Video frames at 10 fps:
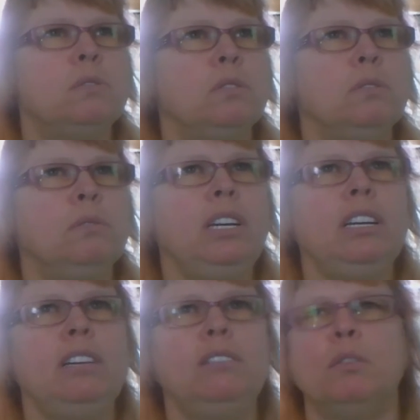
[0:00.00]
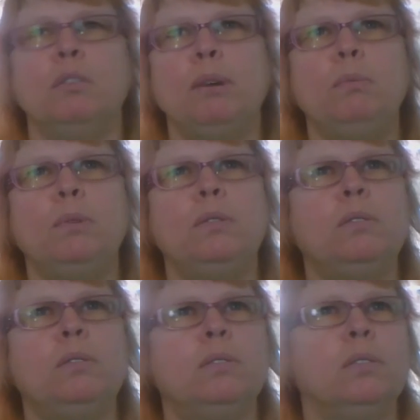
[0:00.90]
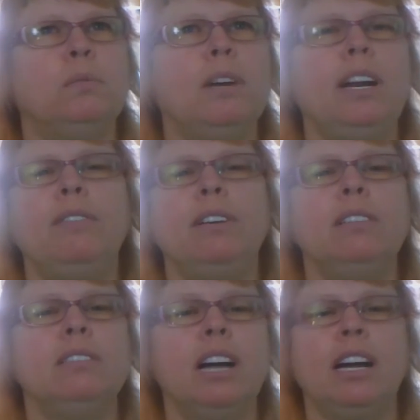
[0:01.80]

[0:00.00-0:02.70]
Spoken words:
or green or purple or whatever